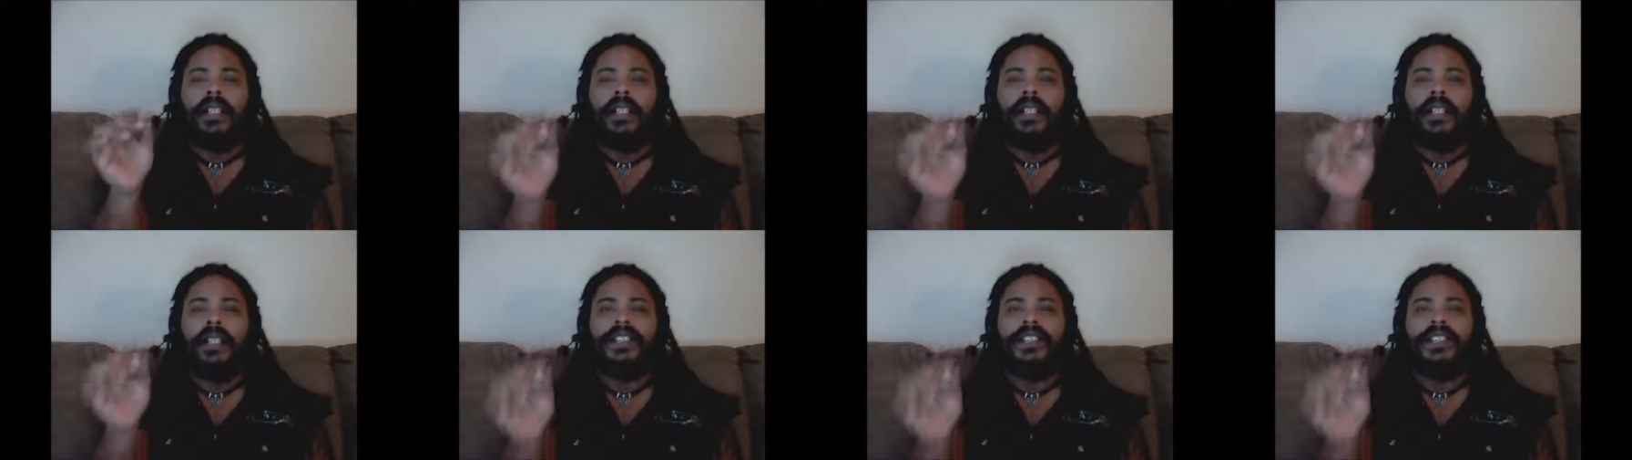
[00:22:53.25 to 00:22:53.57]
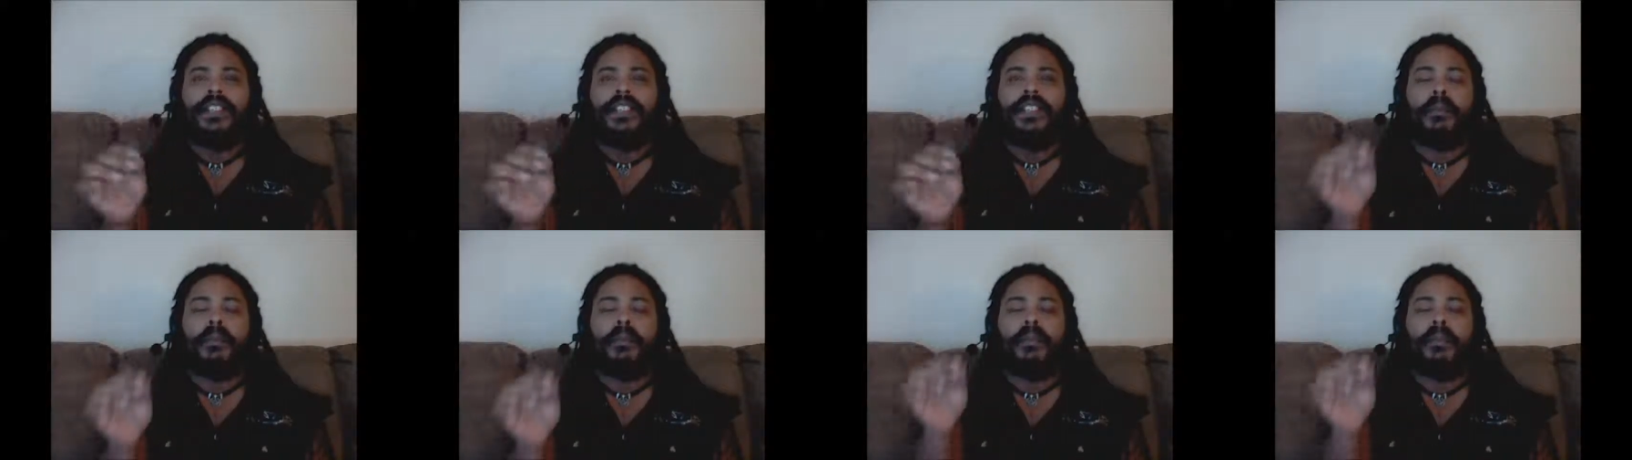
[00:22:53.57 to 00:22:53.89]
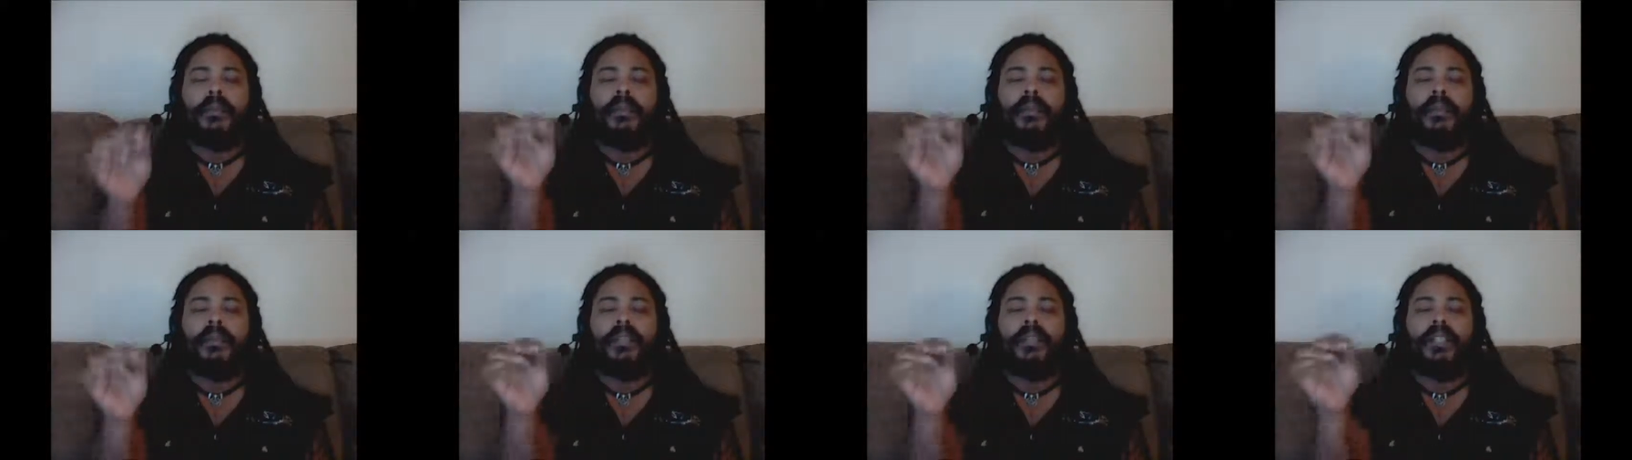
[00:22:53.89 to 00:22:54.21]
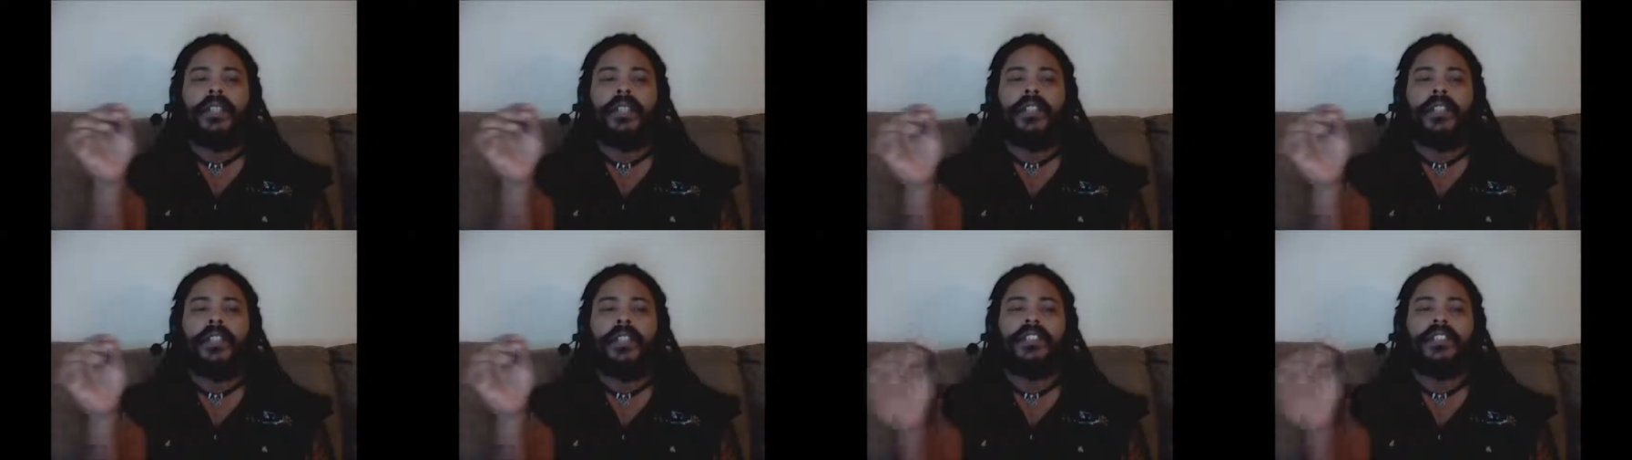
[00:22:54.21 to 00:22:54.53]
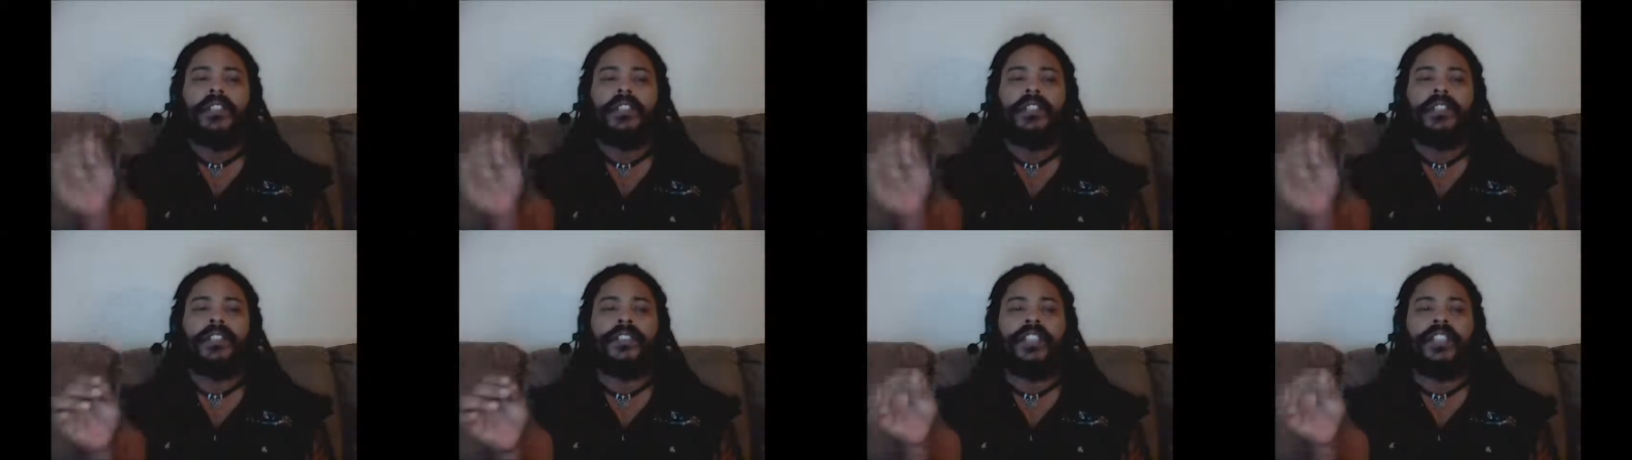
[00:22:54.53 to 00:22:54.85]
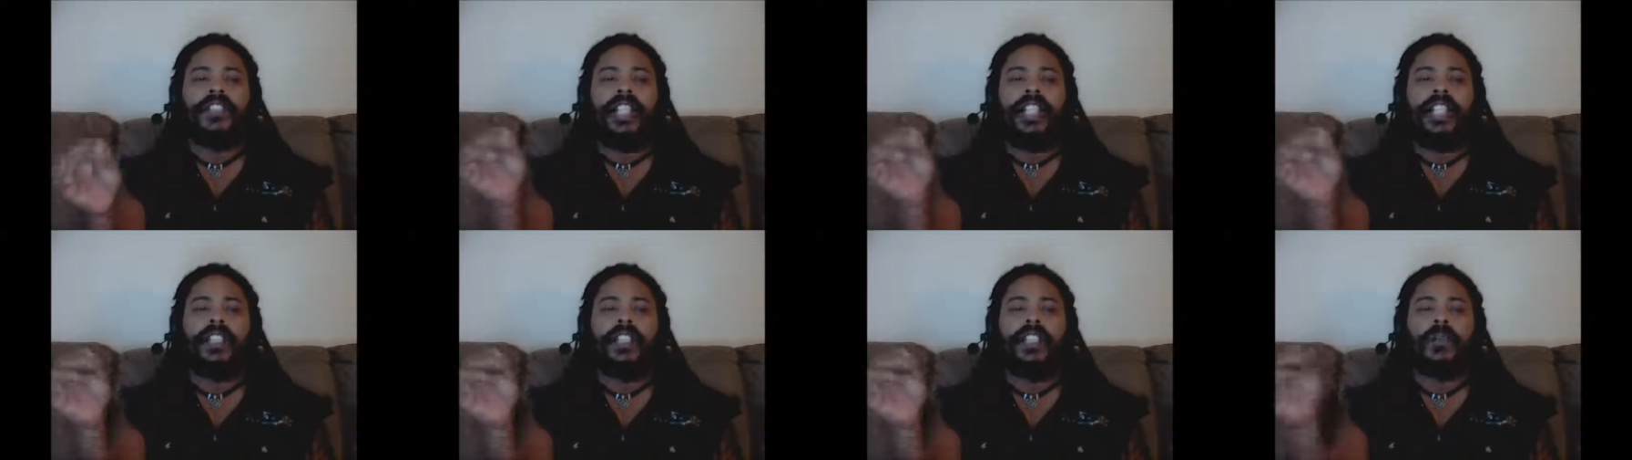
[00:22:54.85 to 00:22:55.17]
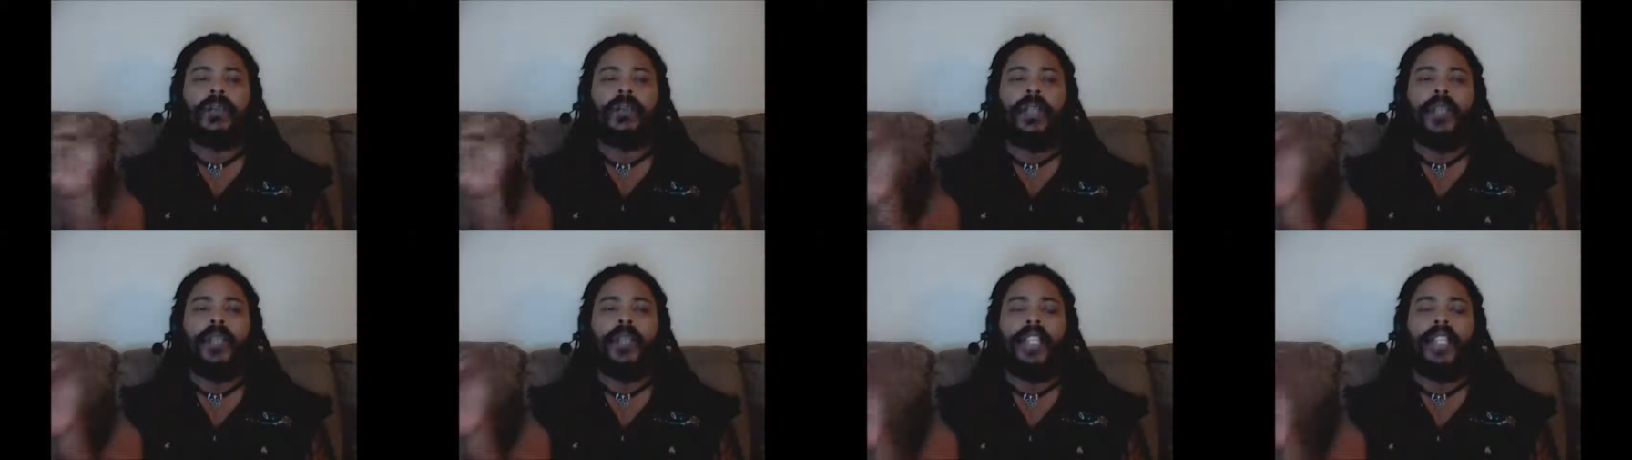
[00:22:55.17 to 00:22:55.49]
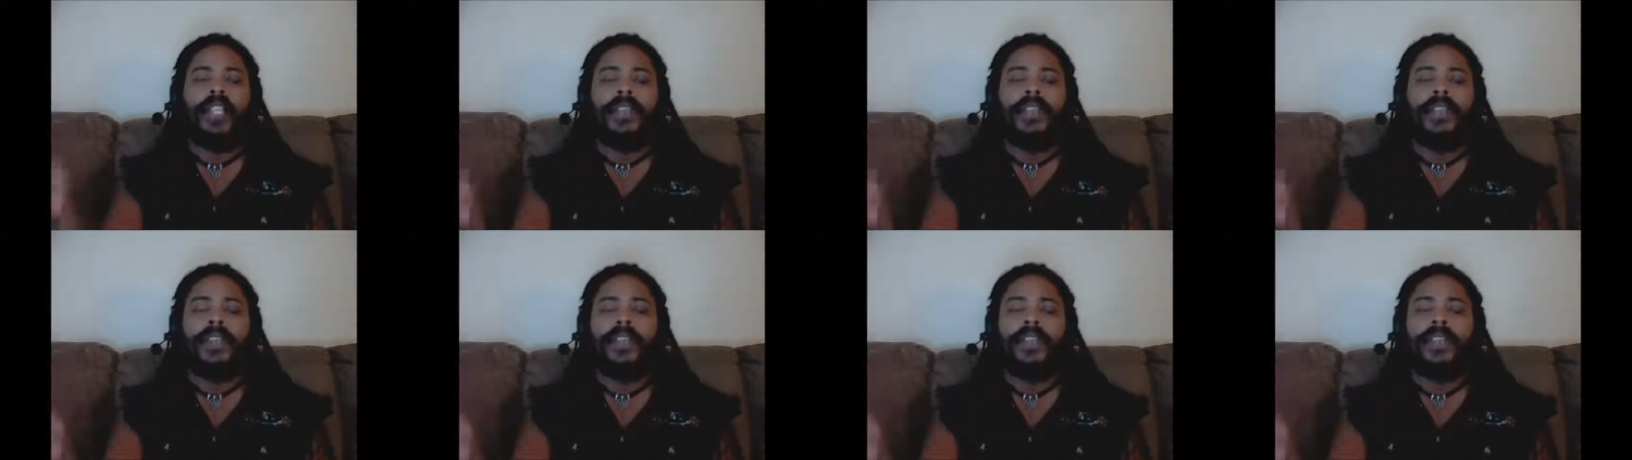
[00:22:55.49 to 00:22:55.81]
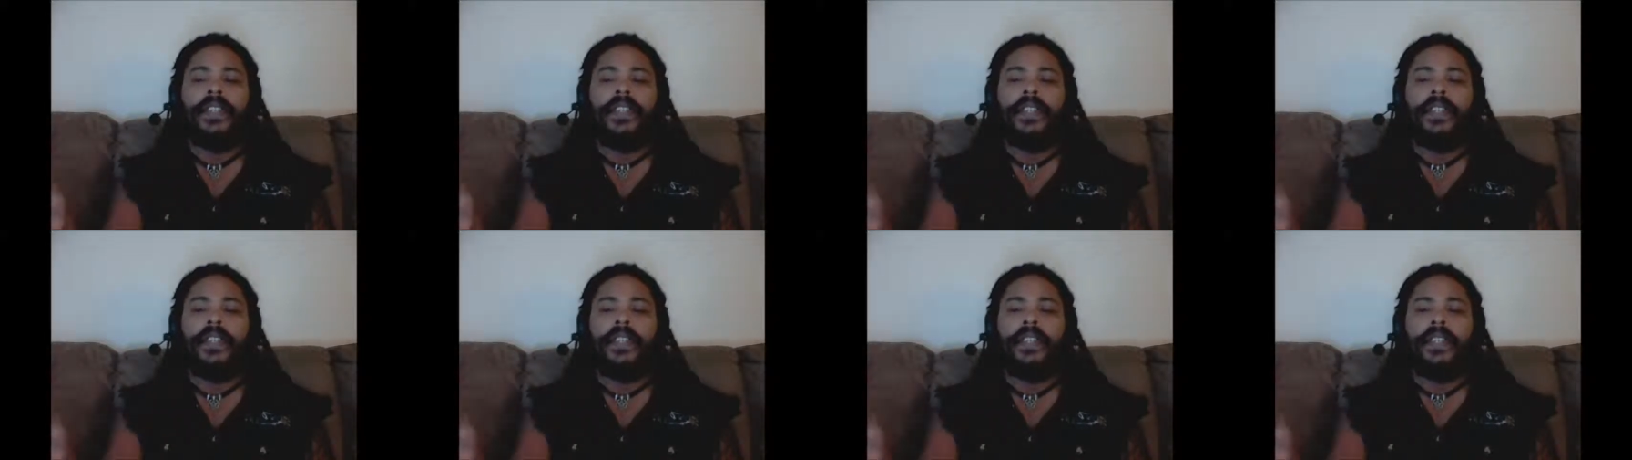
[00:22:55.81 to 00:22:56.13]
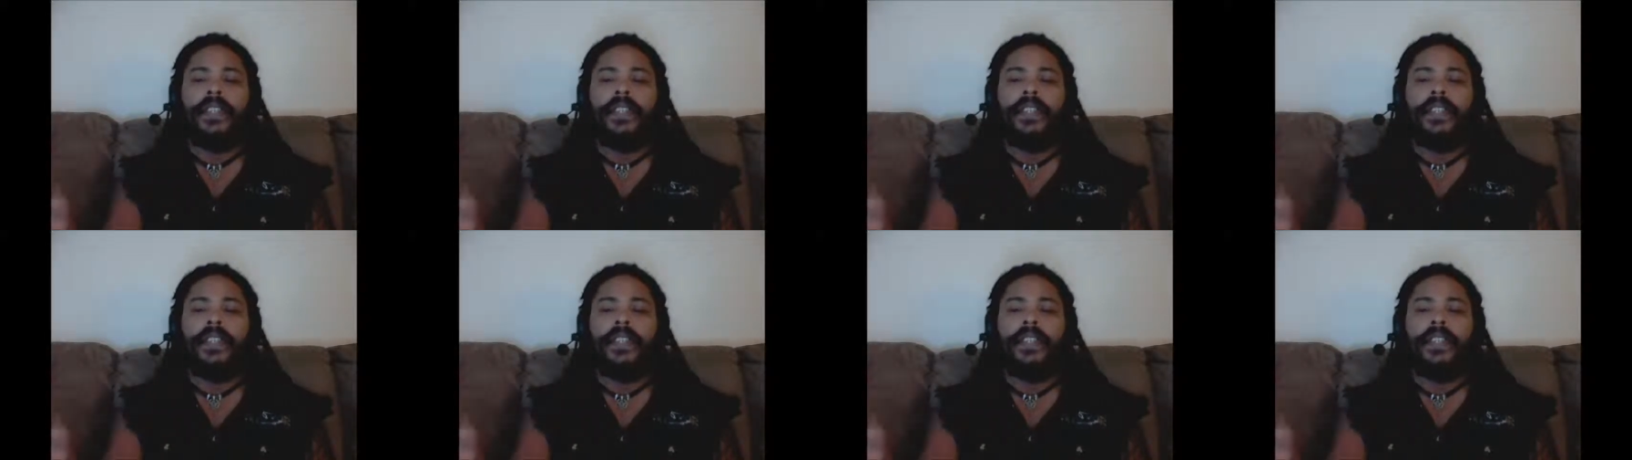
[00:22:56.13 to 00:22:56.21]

a symbol associated with,